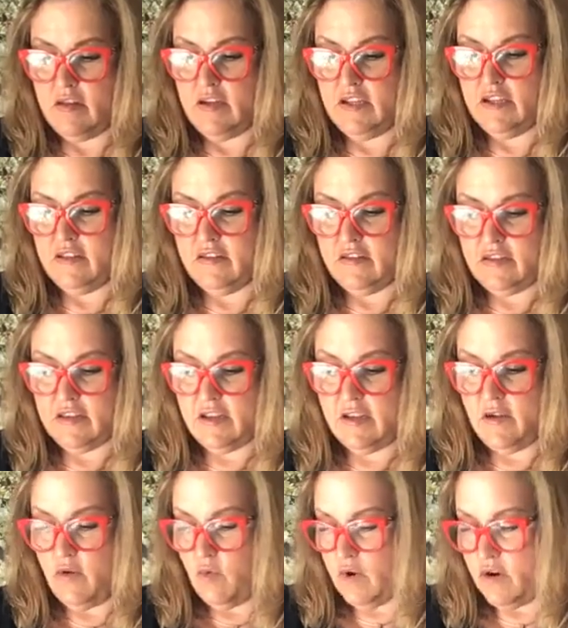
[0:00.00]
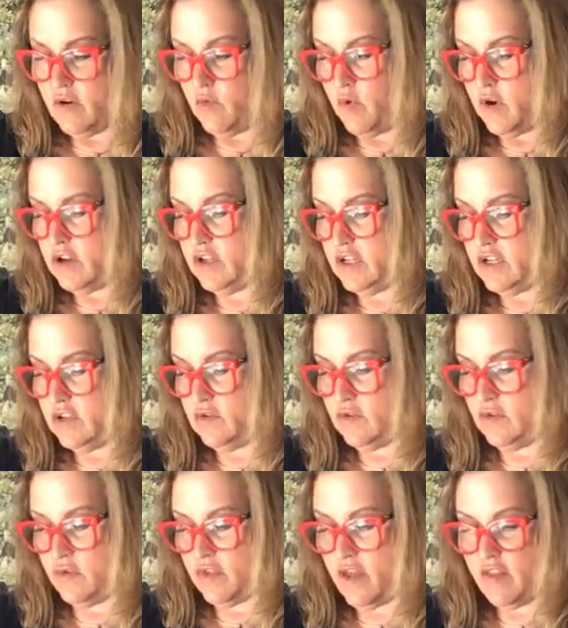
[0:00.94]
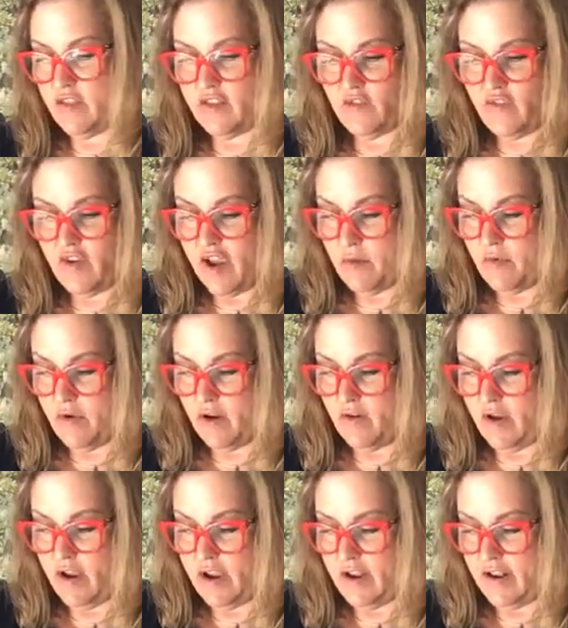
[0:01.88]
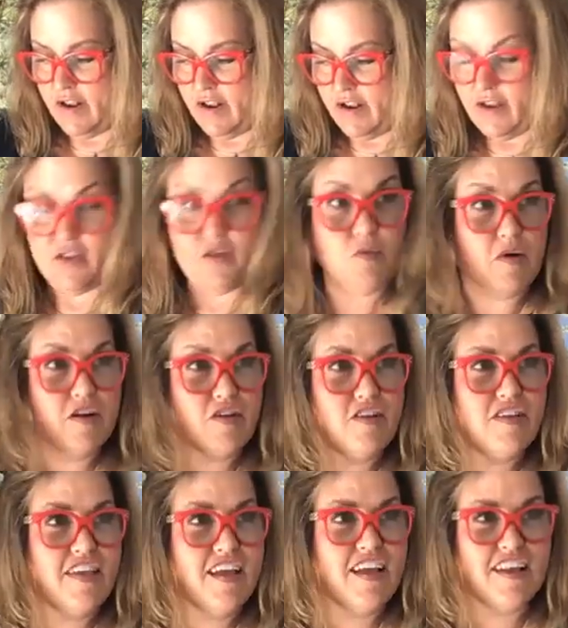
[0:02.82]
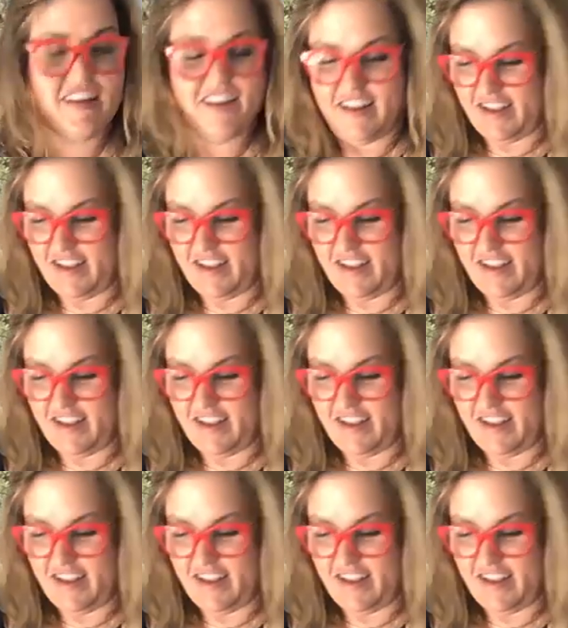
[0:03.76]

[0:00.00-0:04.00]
Denise is sitting here wondering, what is she doing with all this fabric, right? Are you wondering that?